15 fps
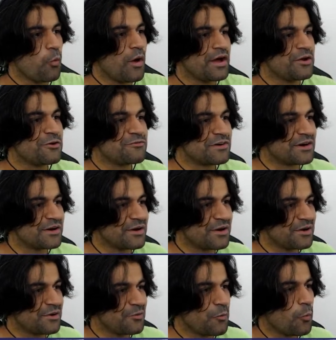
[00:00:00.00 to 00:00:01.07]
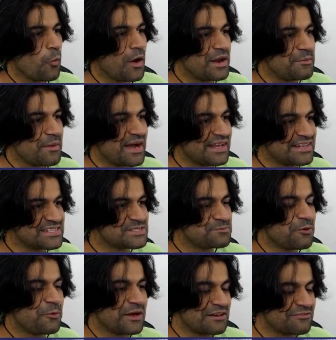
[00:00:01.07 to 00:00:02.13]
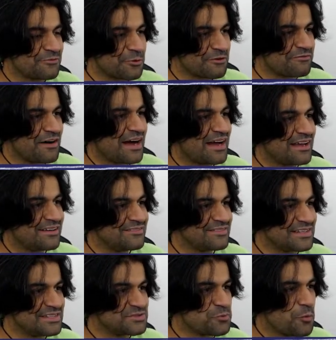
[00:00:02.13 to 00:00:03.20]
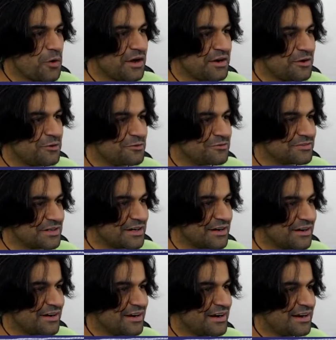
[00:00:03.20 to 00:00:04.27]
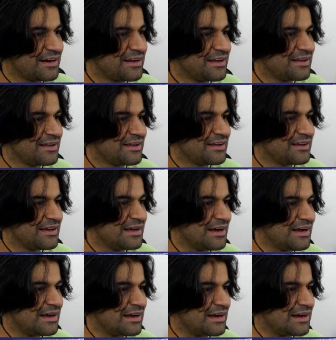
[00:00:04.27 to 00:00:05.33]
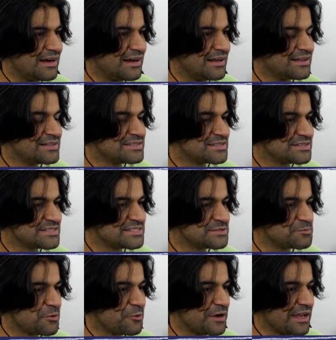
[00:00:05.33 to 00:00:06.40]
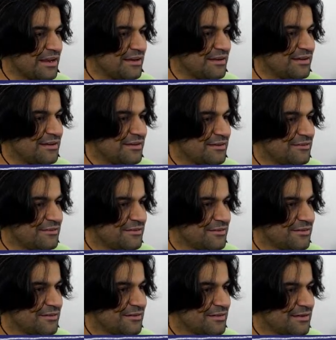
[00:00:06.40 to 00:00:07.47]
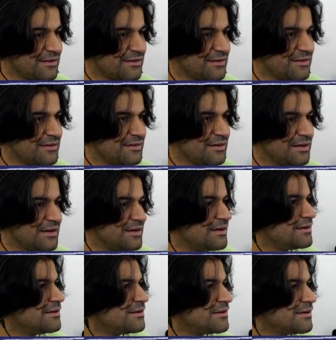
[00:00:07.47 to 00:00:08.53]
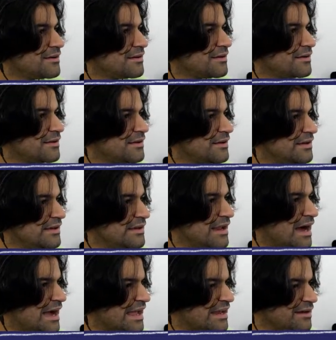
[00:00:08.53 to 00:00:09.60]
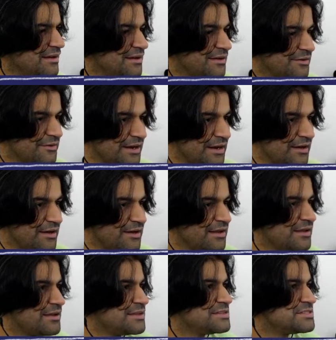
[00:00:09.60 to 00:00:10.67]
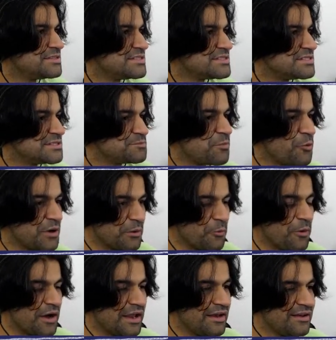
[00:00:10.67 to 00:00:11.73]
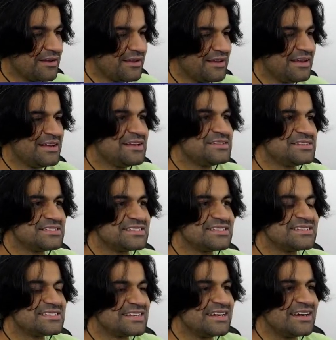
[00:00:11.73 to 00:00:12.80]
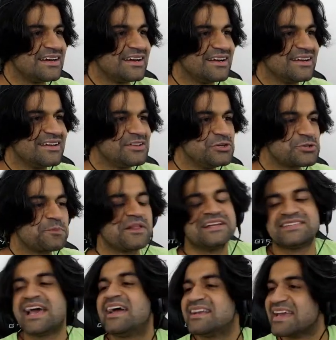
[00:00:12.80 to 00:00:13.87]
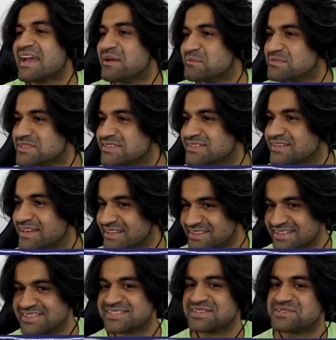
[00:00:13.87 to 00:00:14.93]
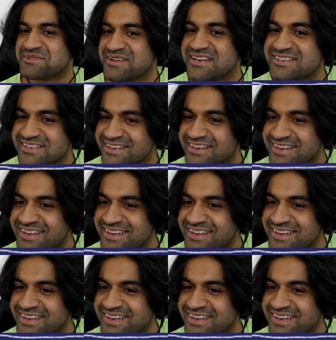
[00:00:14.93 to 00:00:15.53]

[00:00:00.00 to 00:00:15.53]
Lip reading: over 1 minus 0.45 is 1 over, so this is 0.9, right? So this is 0.1. So this is, you should play 10 games in this situation.